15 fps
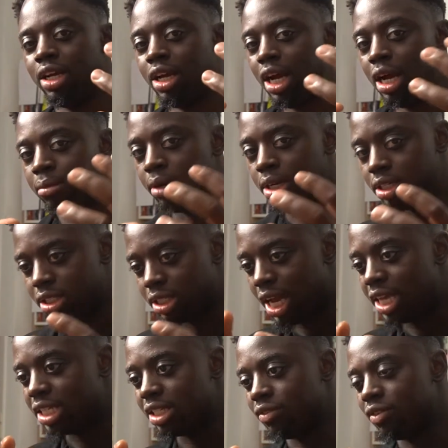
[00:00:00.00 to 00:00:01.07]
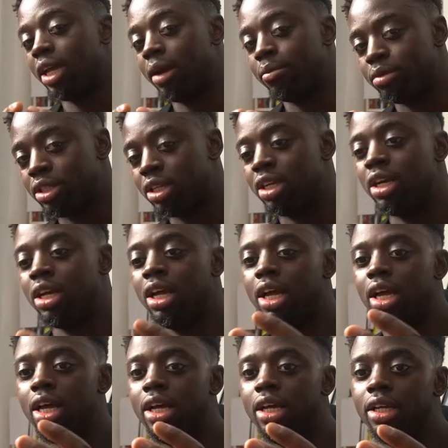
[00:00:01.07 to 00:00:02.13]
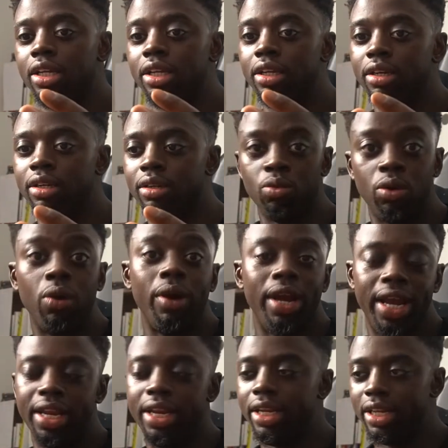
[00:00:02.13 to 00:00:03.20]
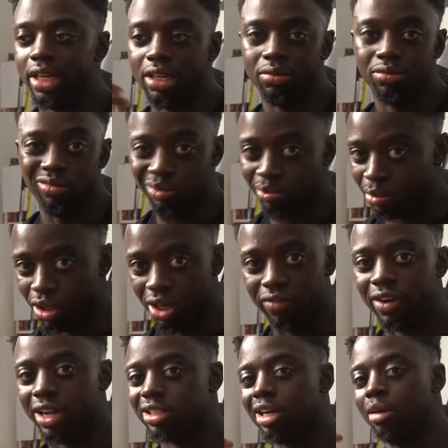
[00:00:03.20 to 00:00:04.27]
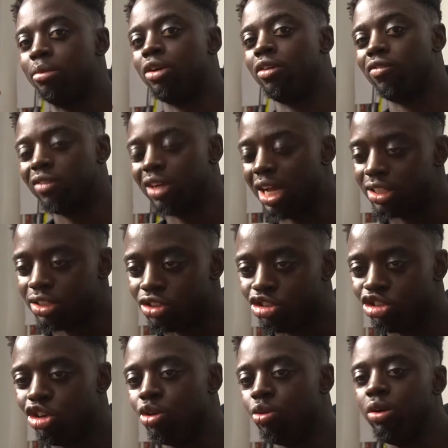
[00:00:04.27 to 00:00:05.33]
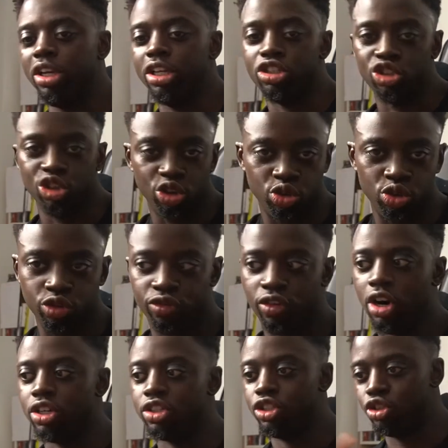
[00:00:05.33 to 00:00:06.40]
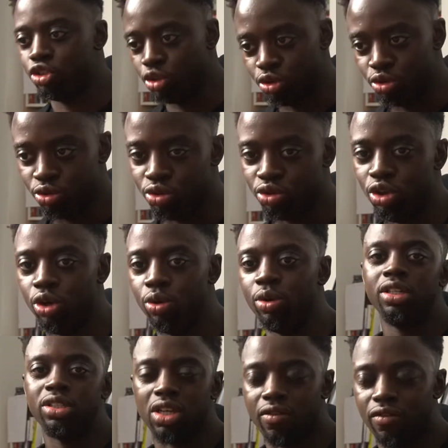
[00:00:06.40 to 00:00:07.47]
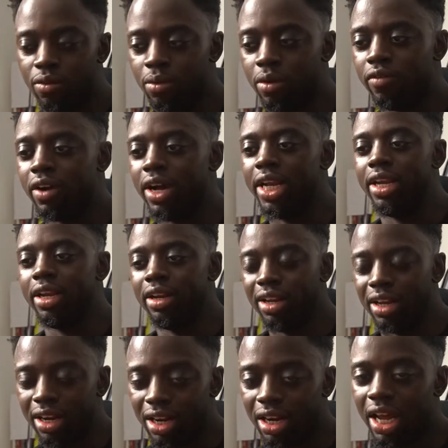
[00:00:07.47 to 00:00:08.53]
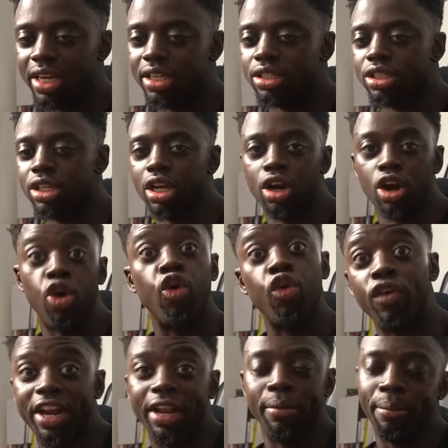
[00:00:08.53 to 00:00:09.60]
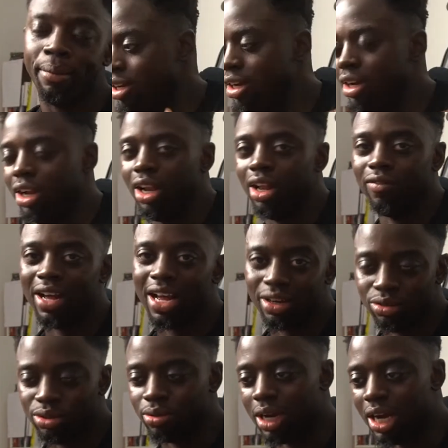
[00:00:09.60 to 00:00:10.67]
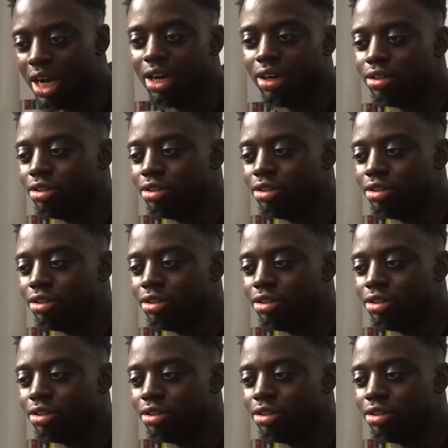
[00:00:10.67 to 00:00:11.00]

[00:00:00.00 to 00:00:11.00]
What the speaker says: how much size I've kept and where we're heading. Body fat's coming off nice and slowly. It's not too fast, it's not too slow. So I feel we're finding a nice rhythm. My love handles were out of